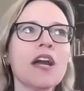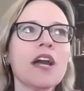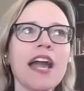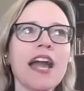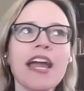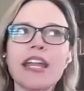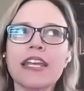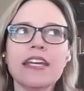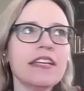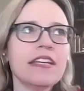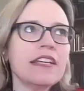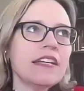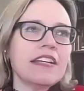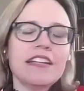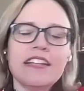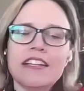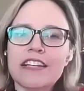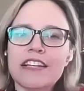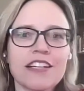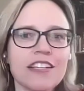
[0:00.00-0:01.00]
What kind
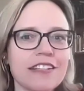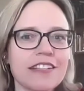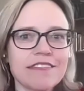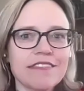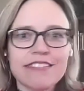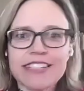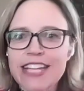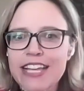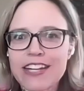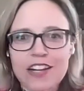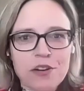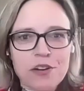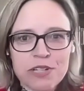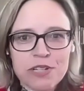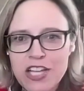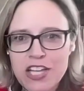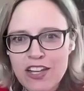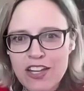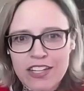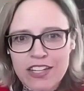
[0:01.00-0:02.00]
of data are
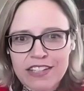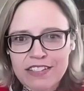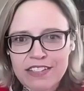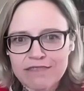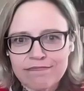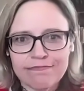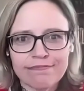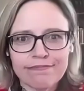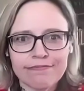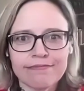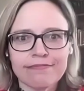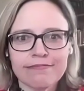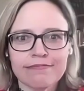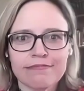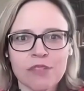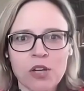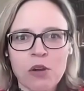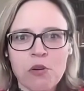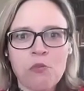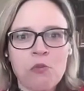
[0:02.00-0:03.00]
we talking?
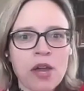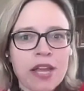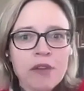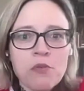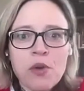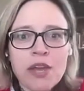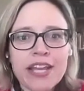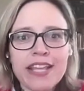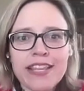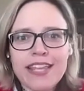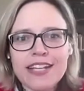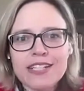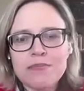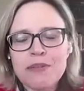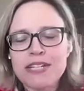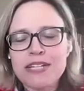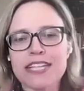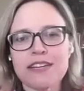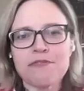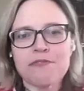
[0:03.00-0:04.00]
Well, what can they
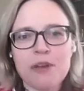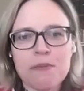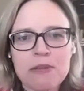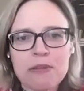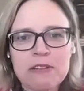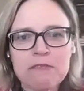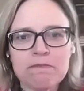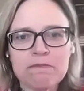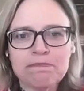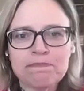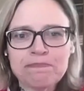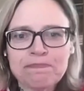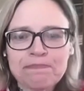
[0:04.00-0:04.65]
expect to get from it?